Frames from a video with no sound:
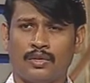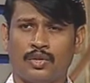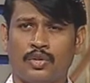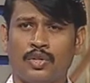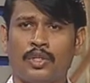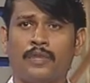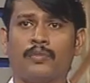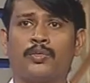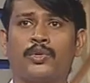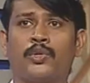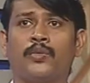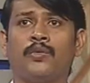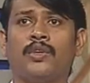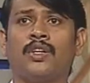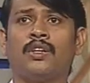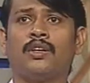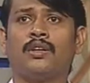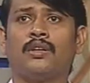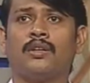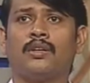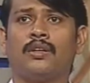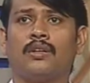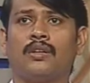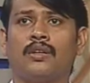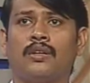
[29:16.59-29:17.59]
improve
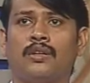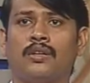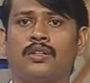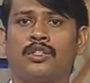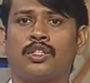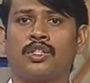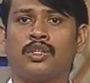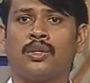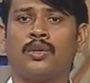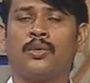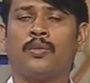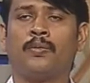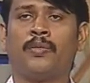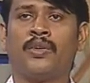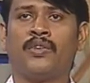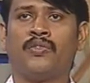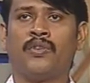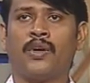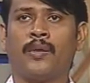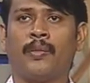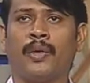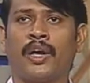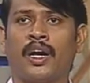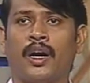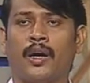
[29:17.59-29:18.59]
a slow
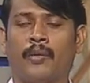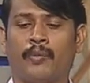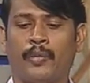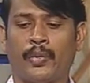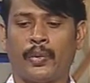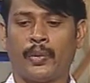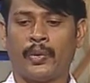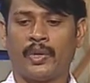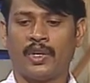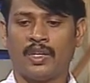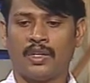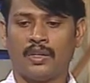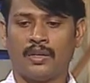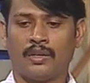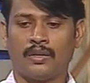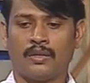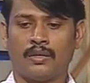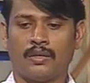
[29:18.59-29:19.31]
performing computer.